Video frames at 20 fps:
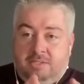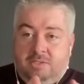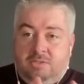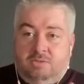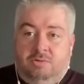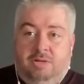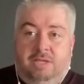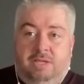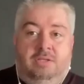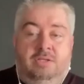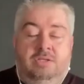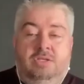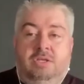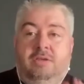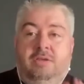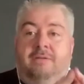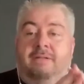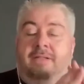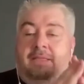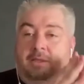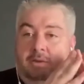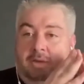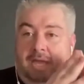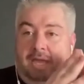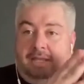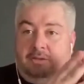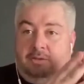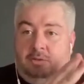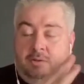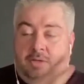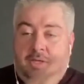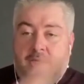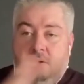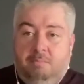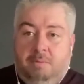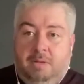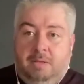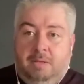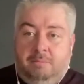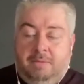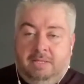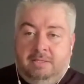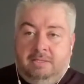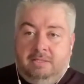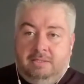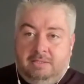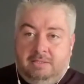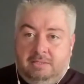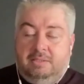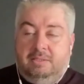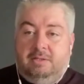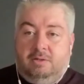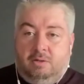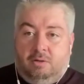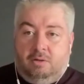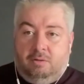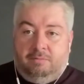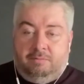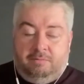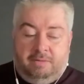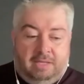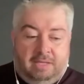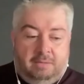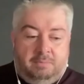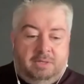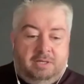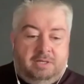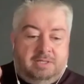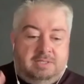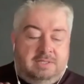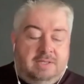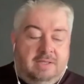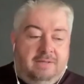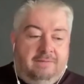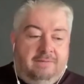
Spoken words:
strategy. You had to implement the whole thing, because